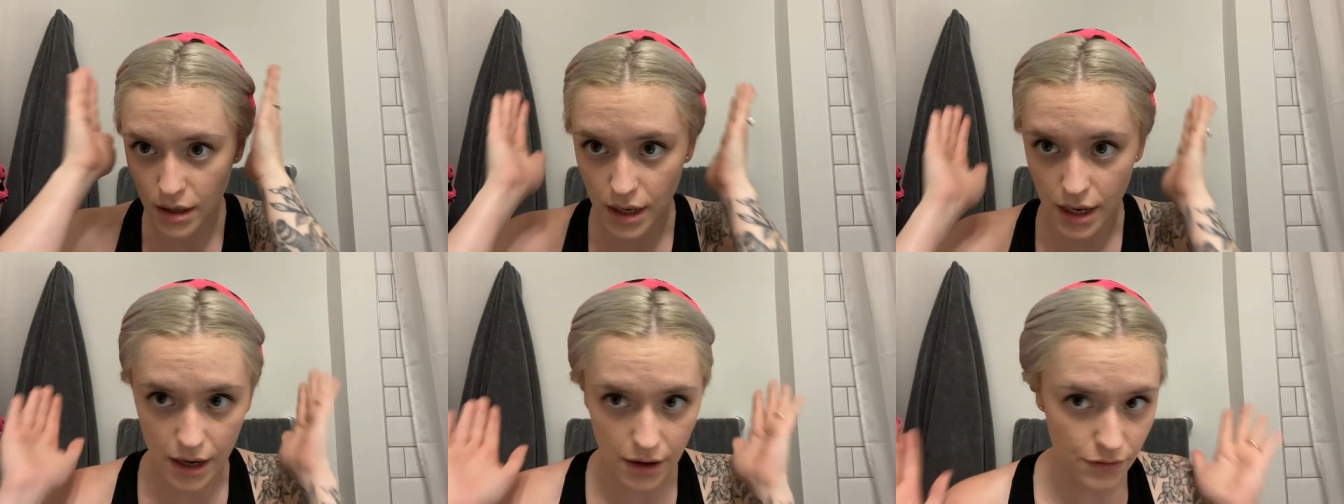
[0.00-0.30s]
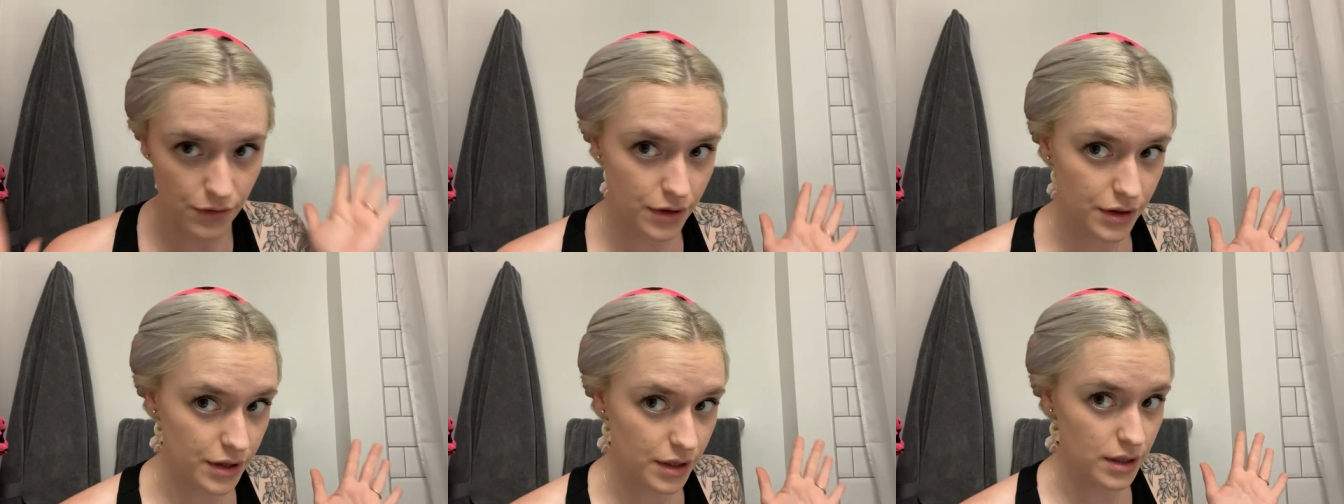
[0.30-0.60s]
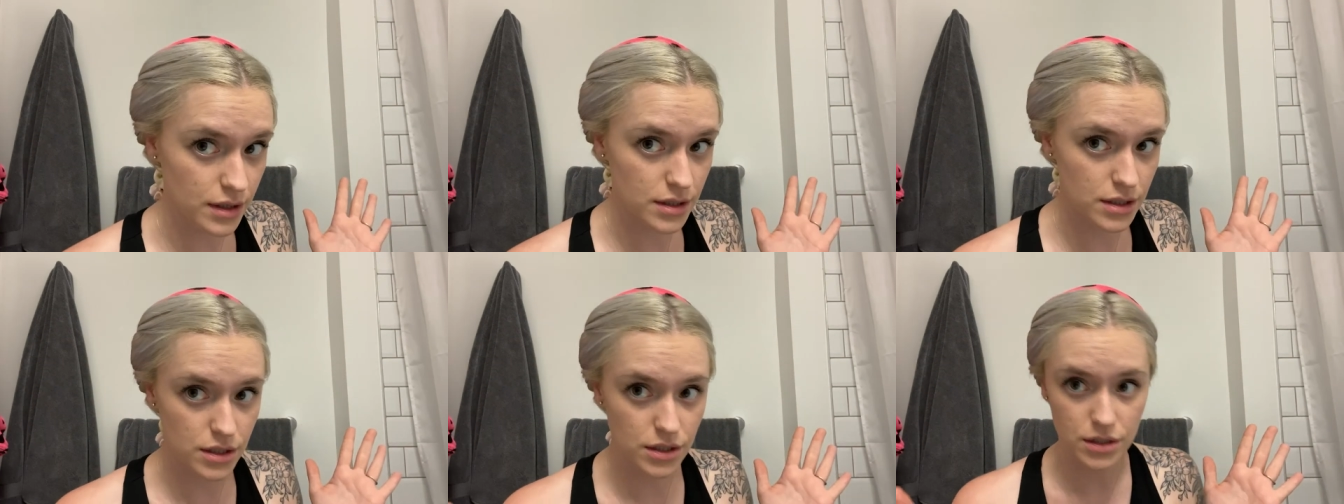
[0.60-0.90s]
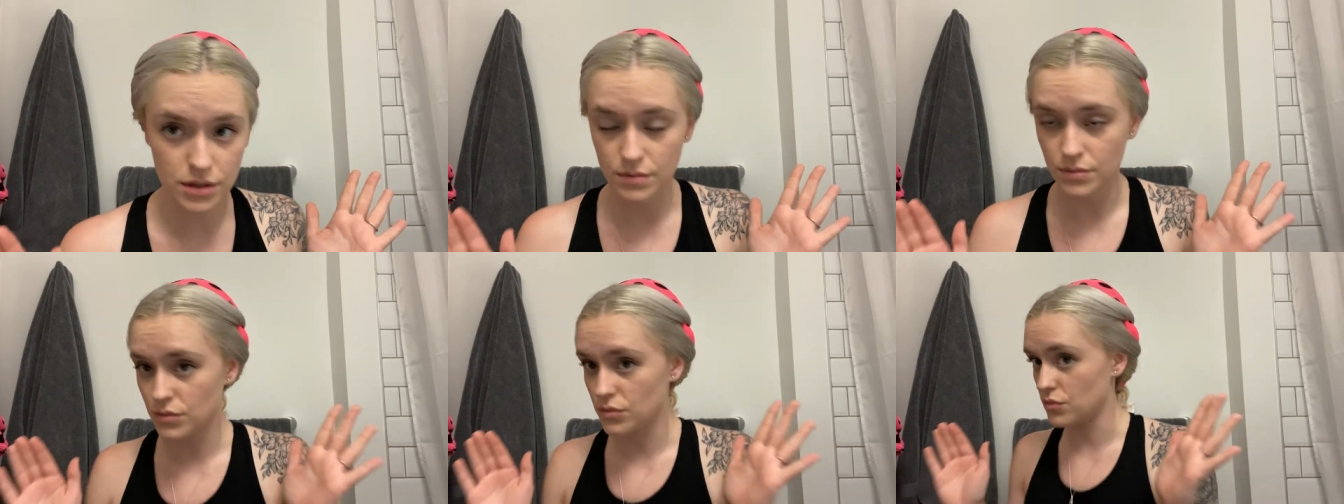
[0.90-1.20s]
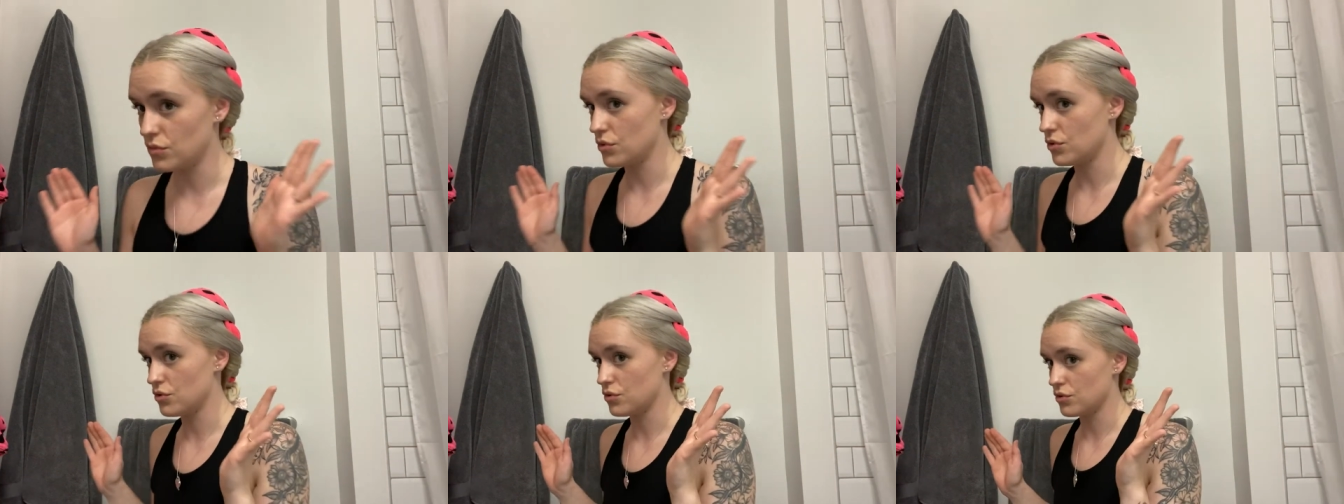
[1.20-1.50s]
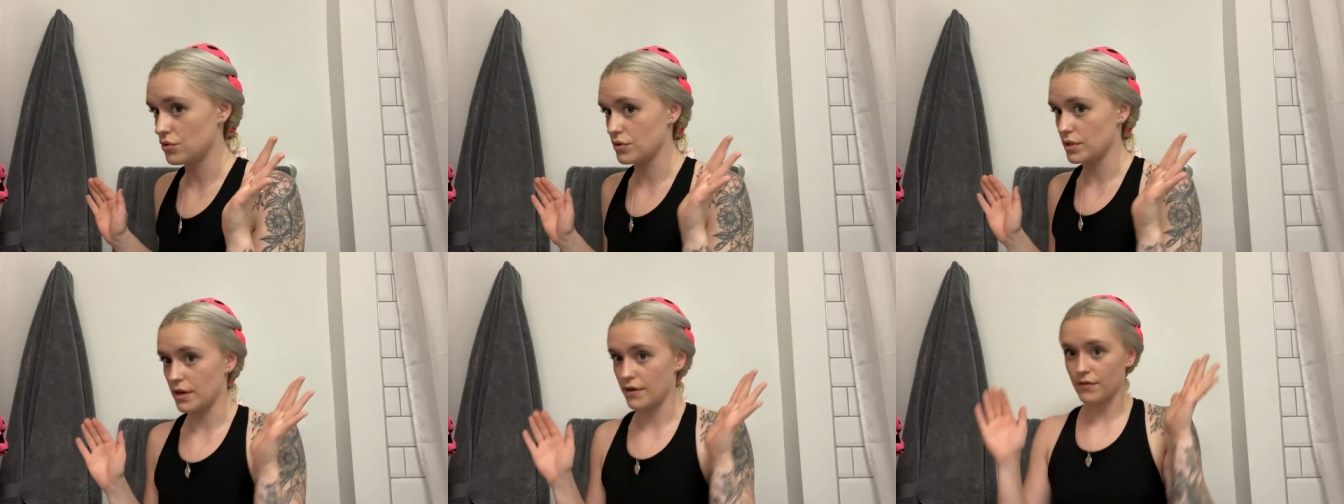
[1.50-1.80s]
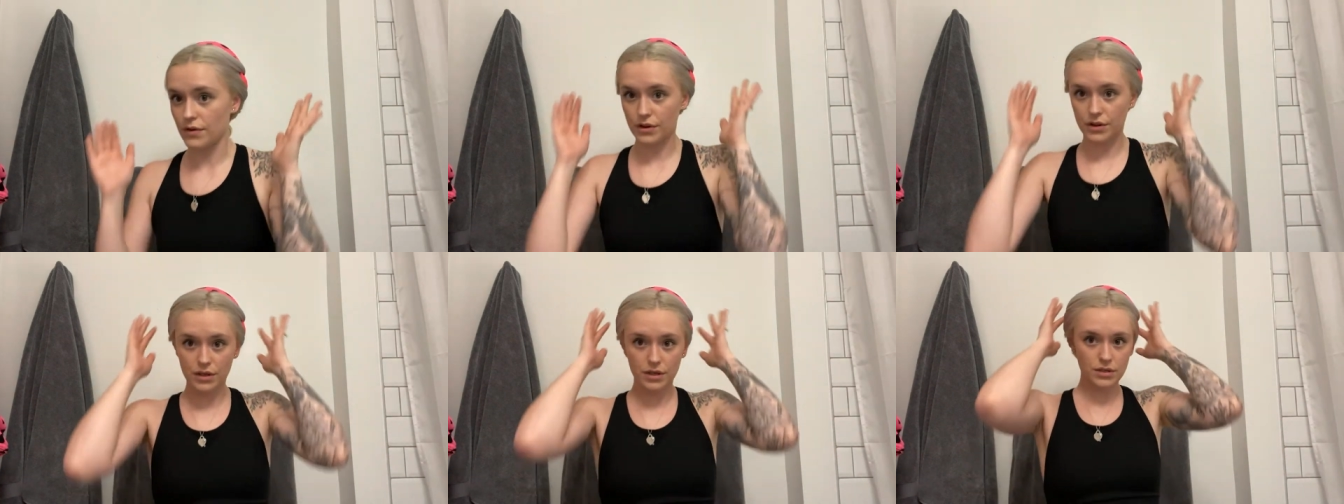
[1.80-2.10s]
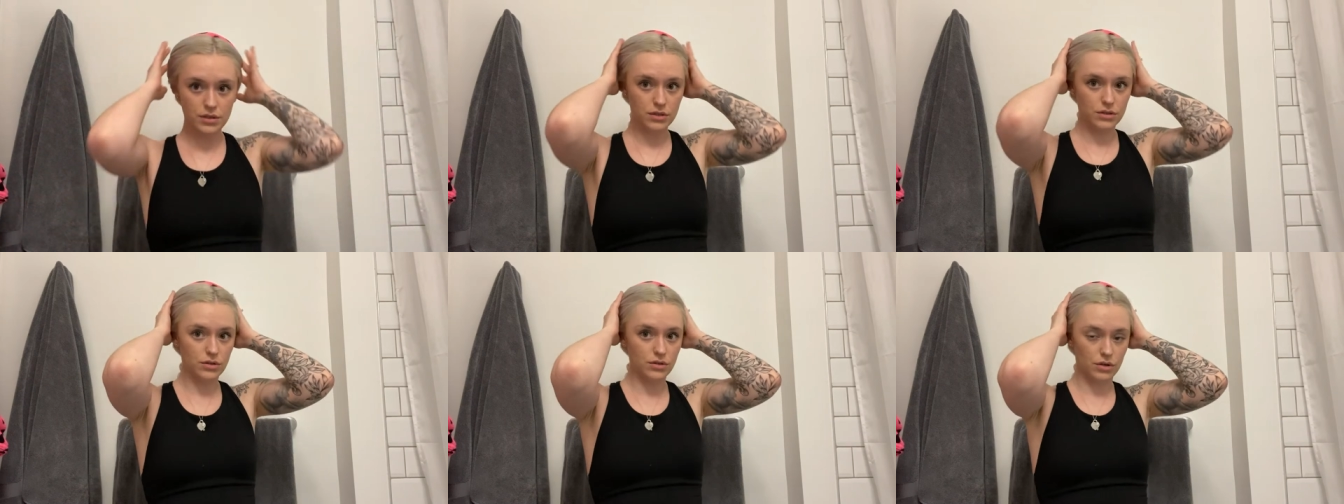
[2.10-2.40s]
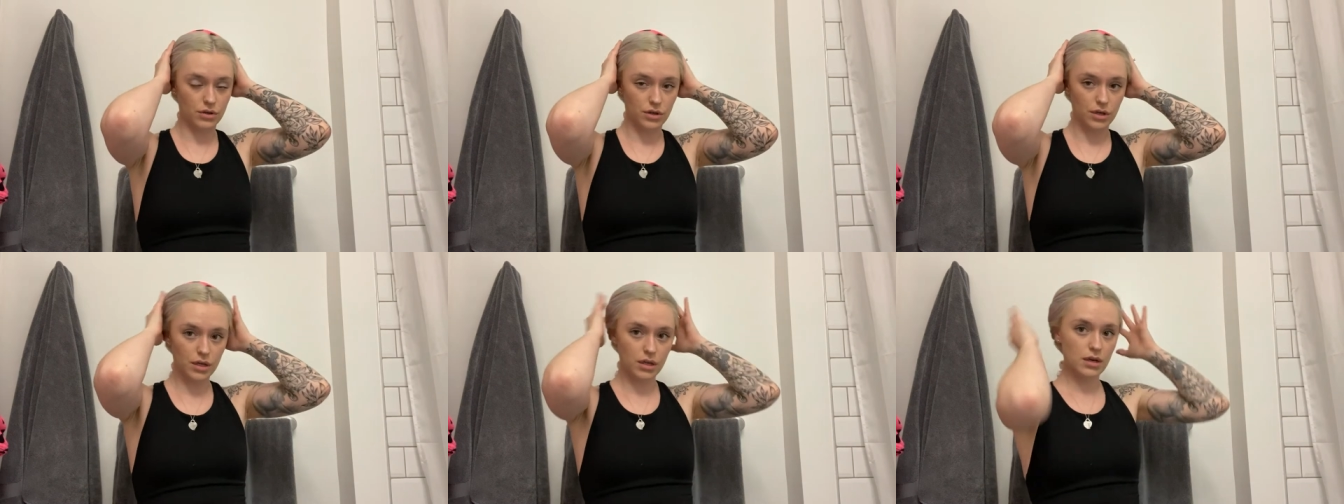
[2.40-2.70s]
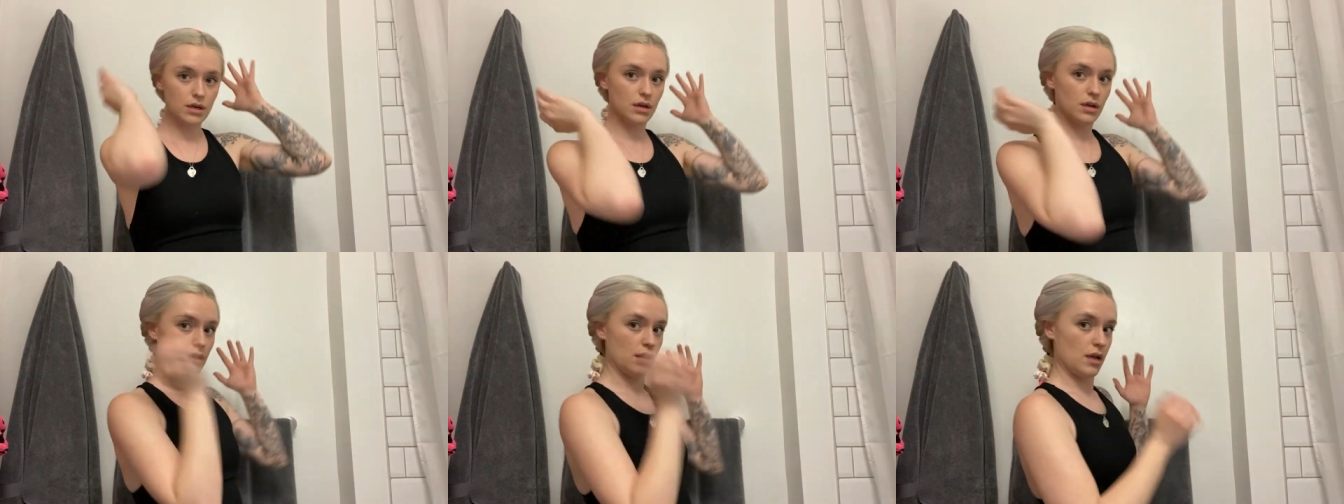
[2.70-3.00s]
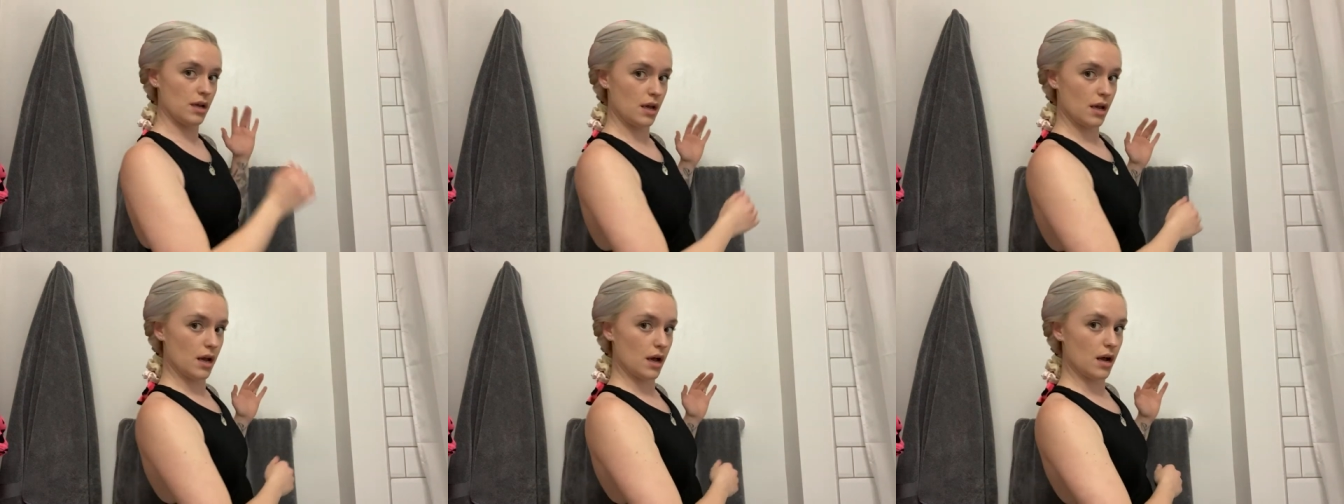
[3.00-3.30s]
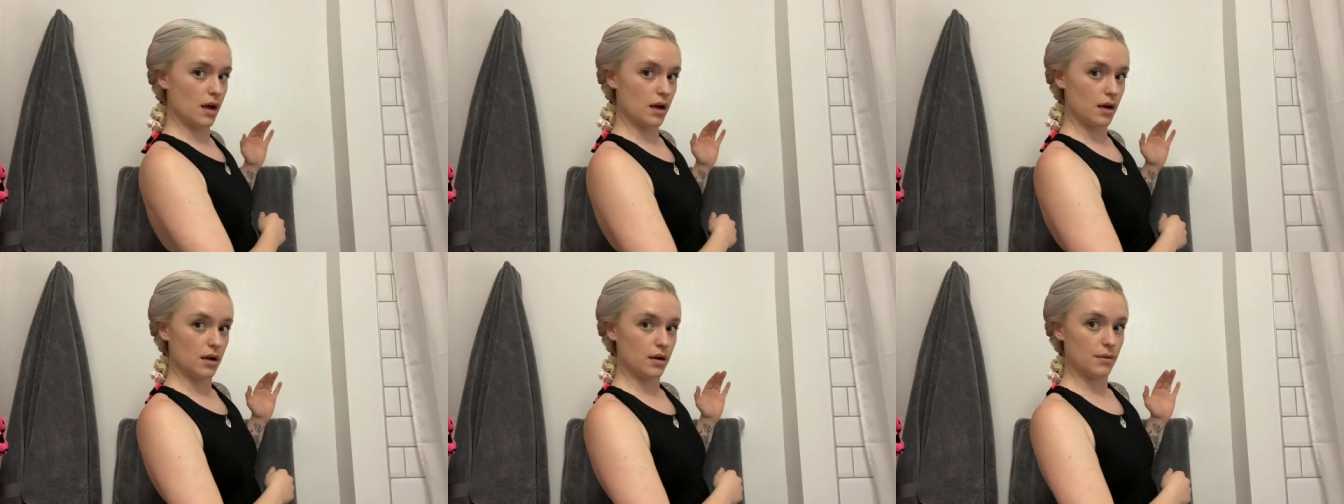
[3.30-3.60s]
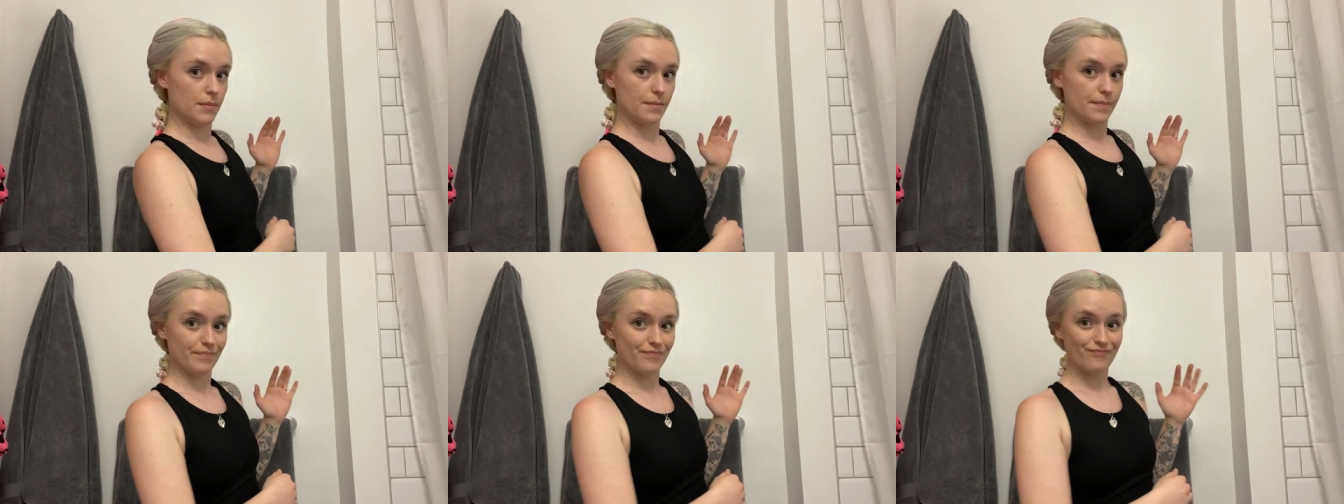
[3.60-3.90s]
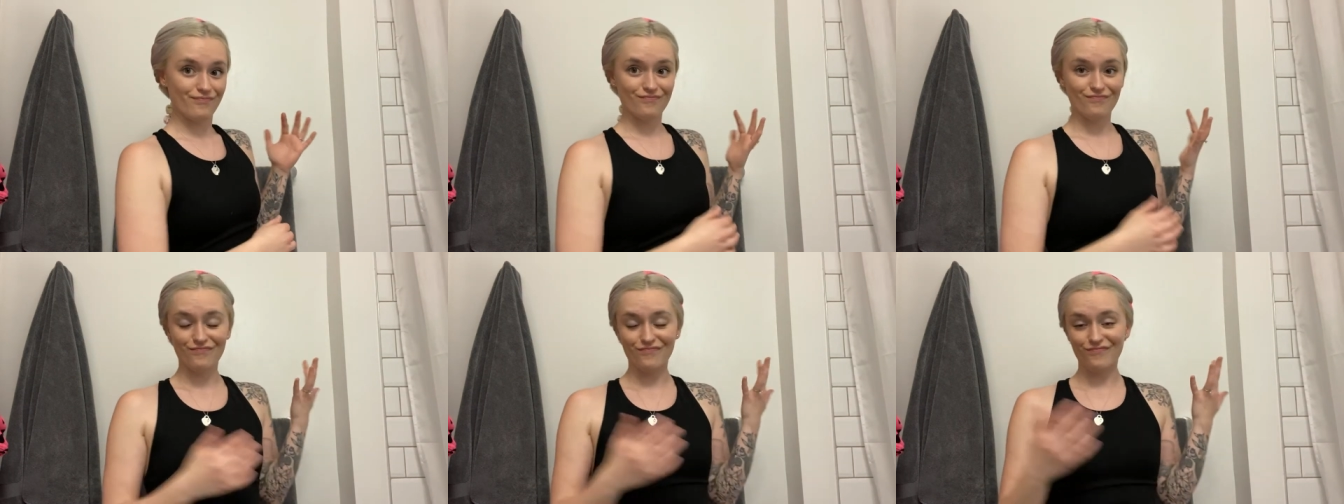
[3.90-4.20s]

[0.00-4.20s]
everything is smooth, everything is good. And